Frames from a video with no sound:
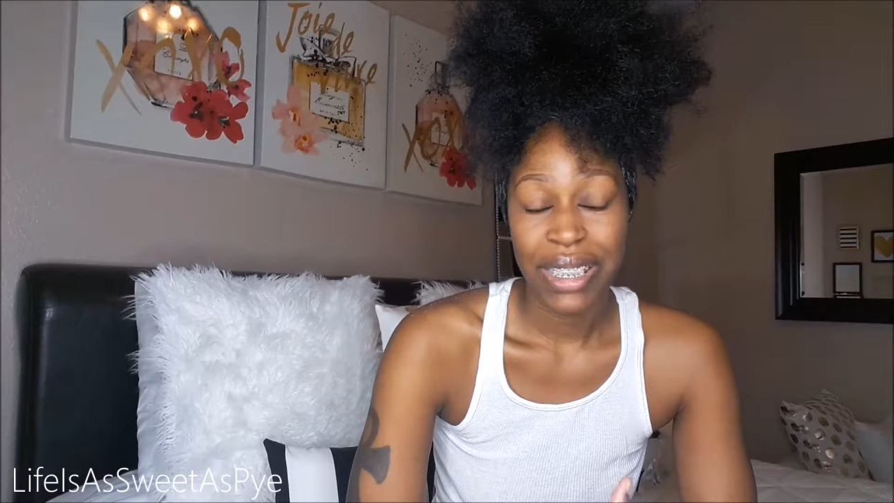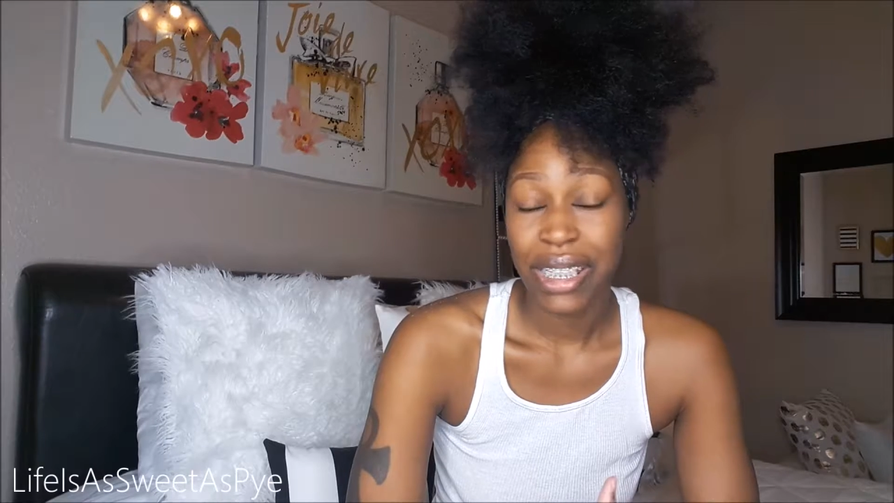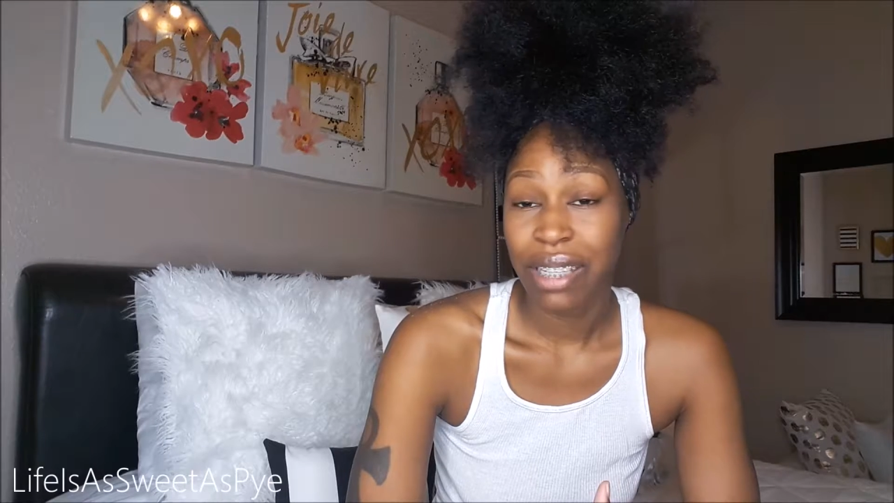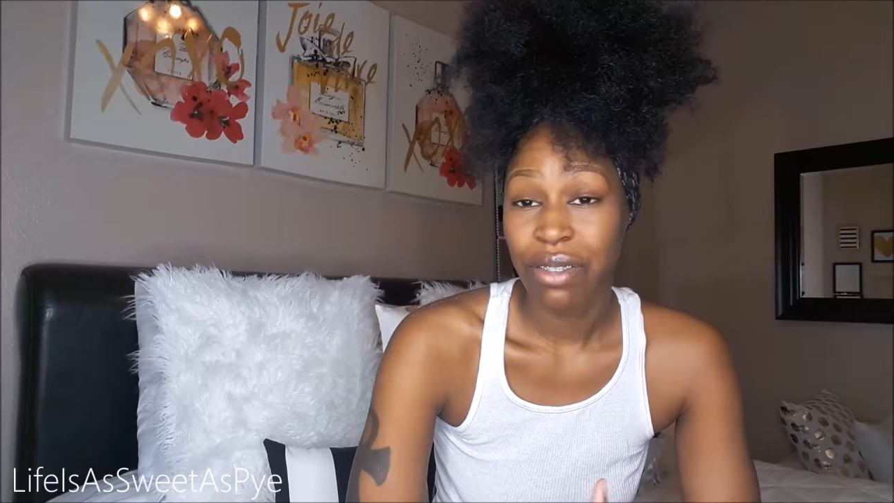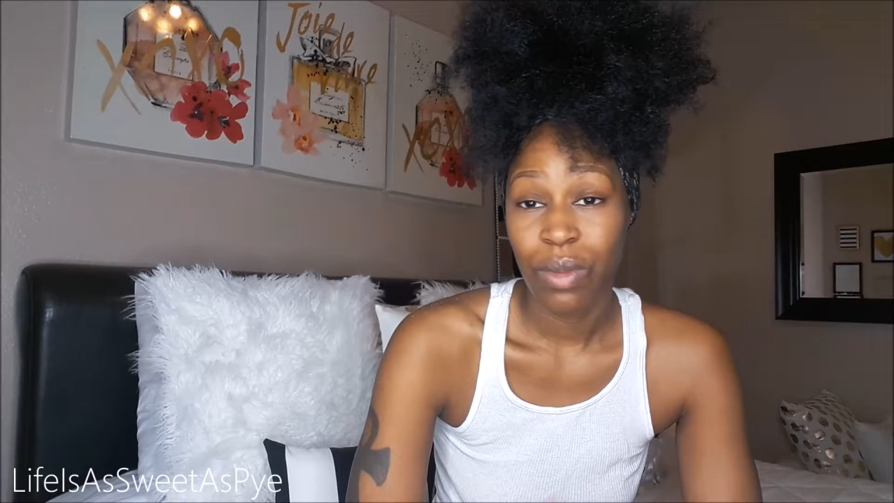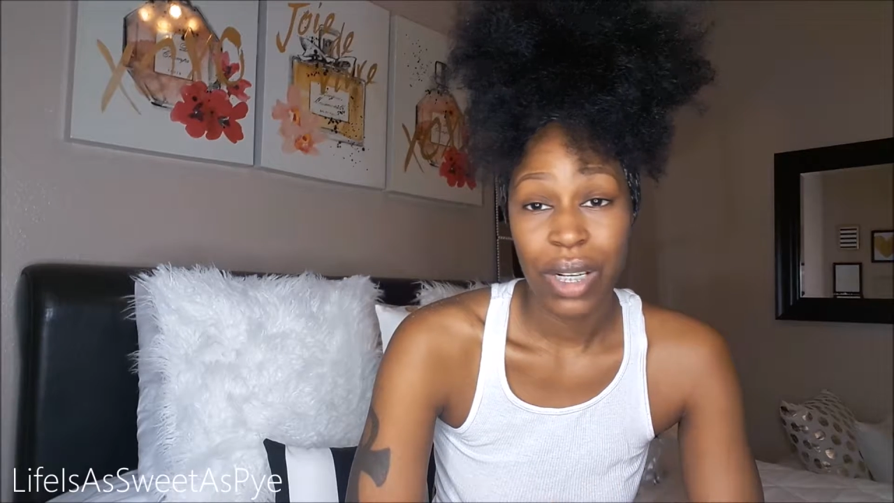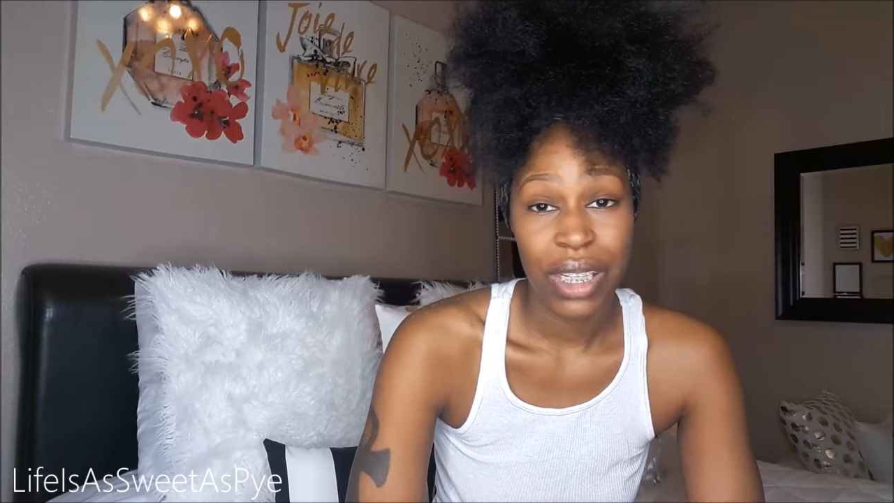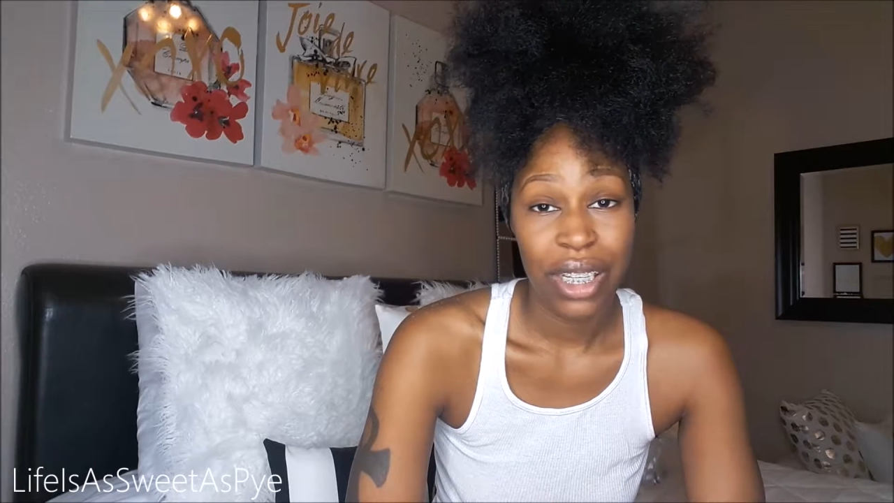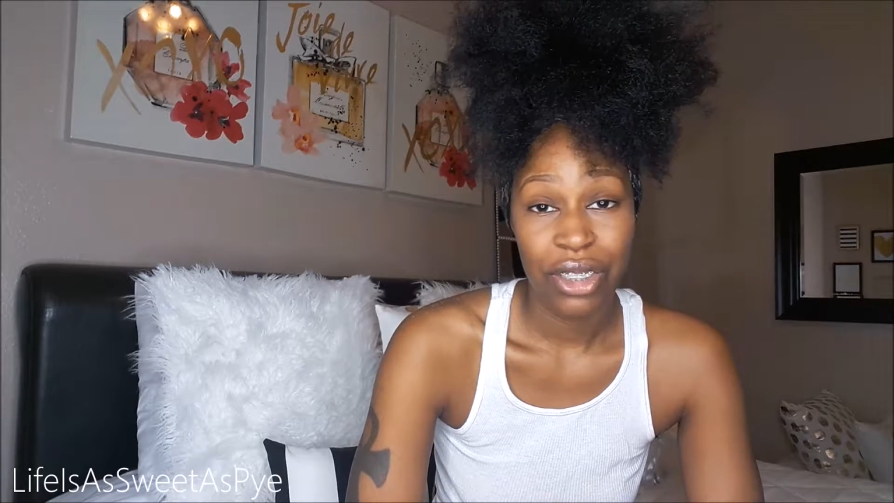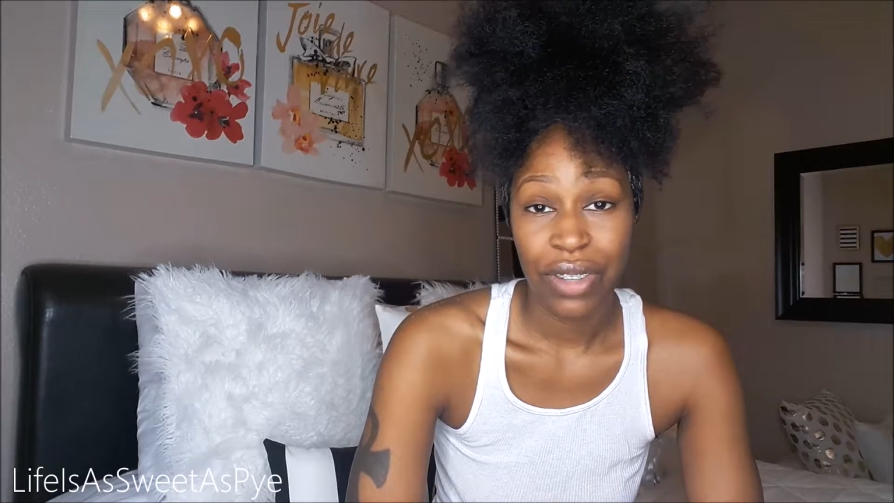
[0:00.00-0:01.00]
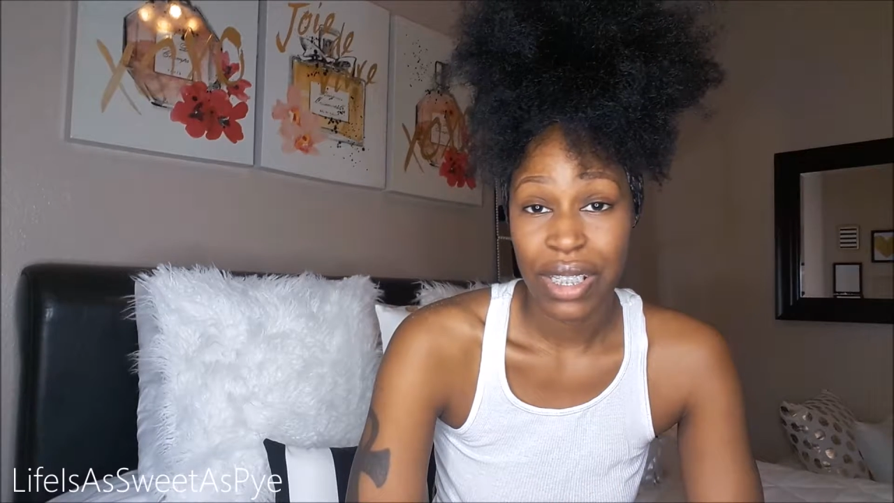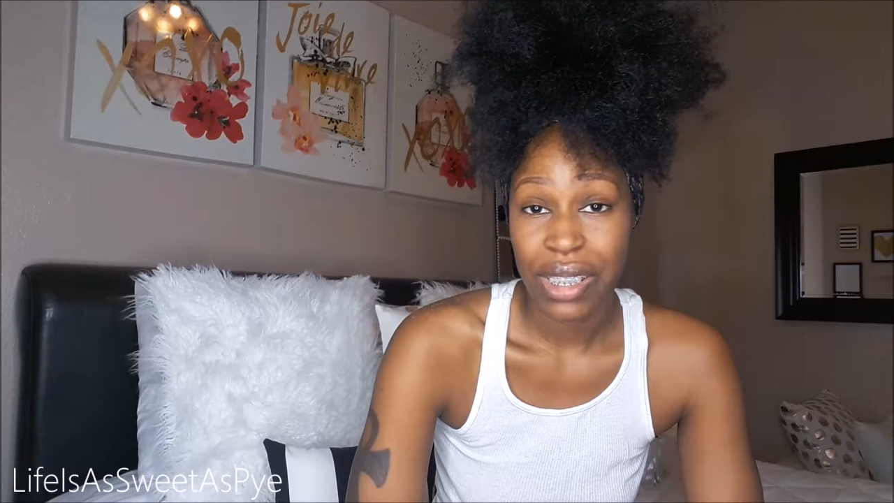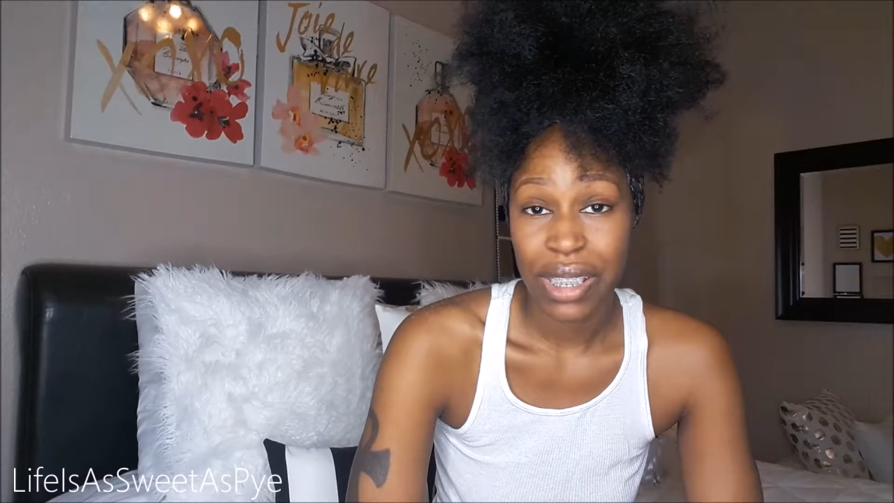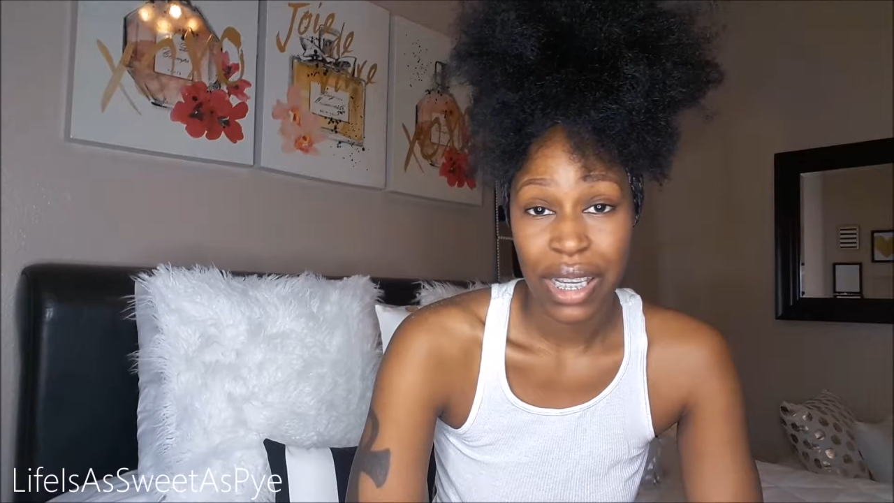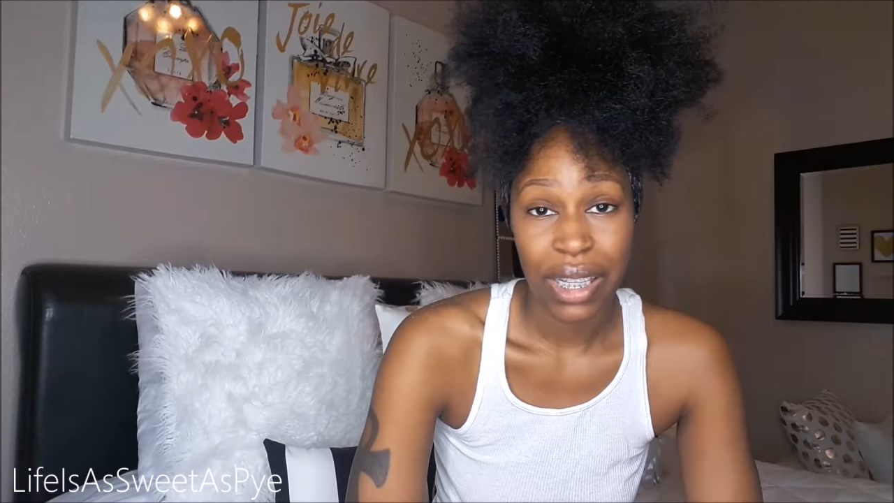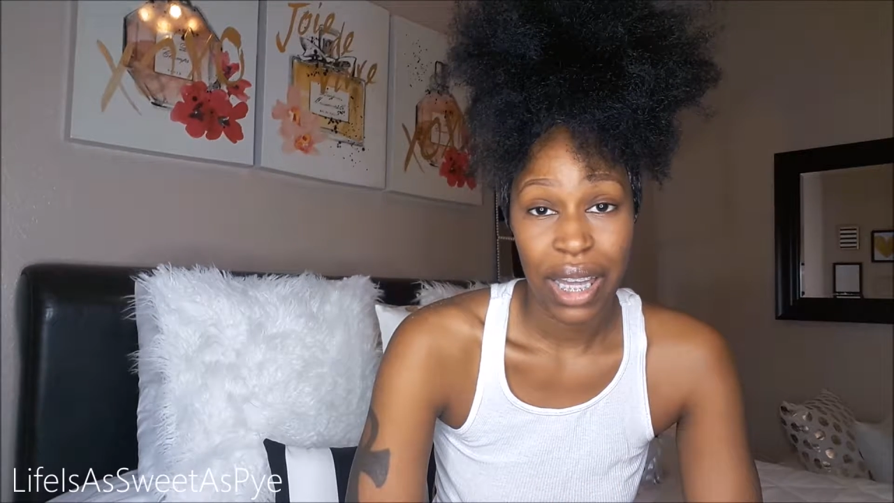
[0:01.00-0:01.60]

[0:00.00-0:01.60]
I didn't even want to get dressed today.